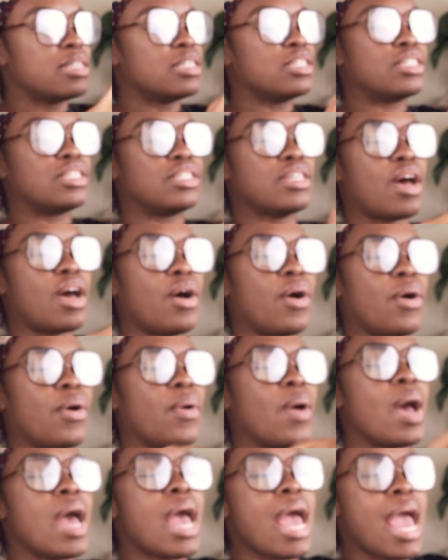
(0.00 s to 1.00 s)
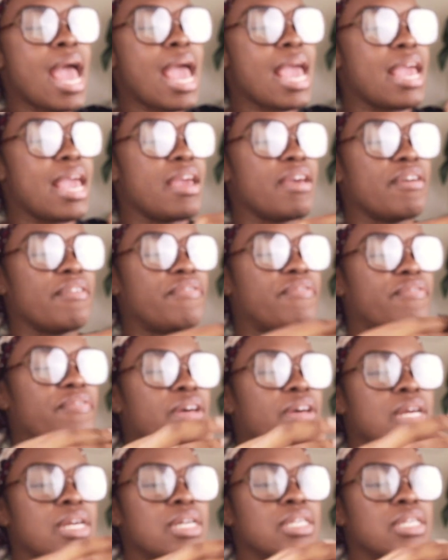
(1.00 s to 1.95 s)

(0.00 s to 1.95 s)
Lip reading: So if